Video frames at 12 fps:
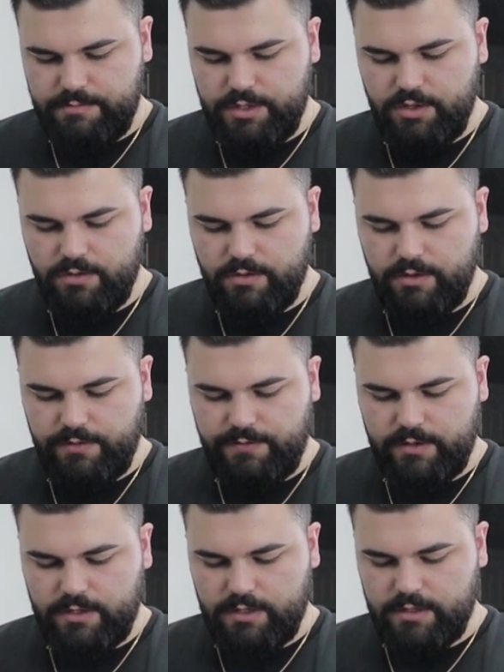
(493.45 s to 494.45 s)

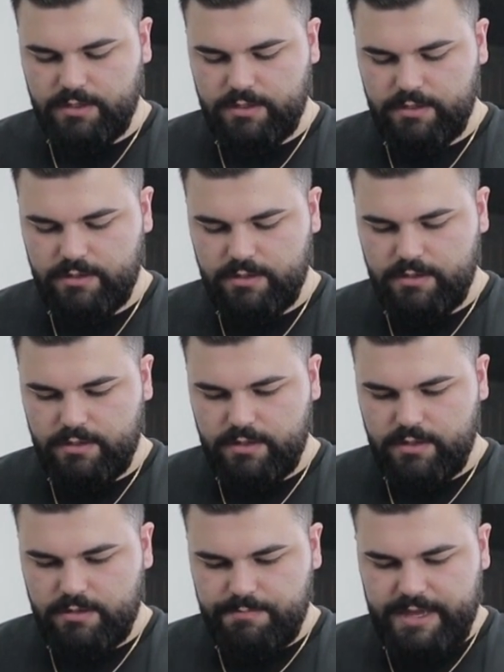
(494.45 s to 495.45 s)
beautiful
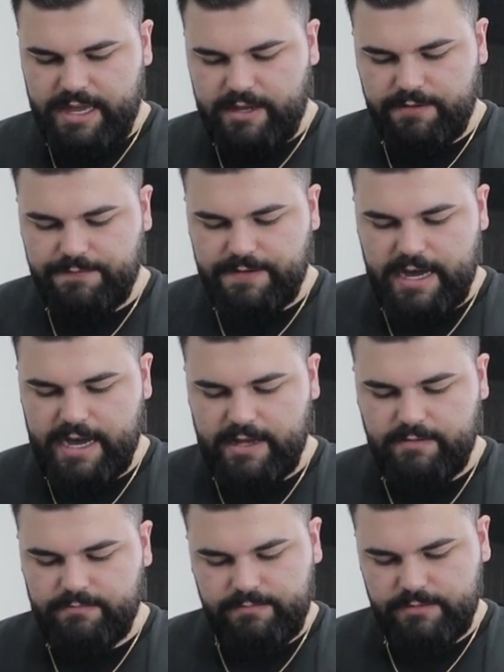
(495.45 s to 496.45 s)
bacon
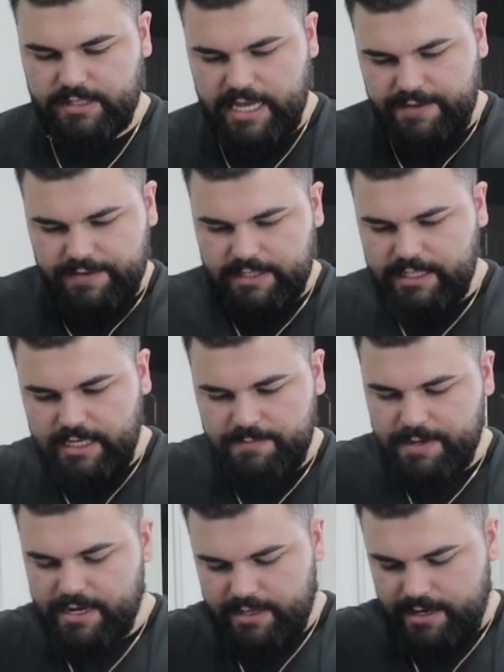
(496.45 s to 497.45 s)
fat. Save a teeny
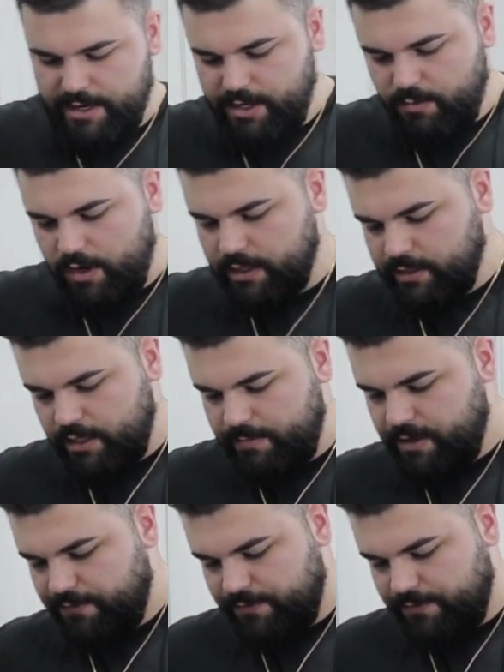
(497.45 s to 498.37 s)
bit in there. You want a little bit of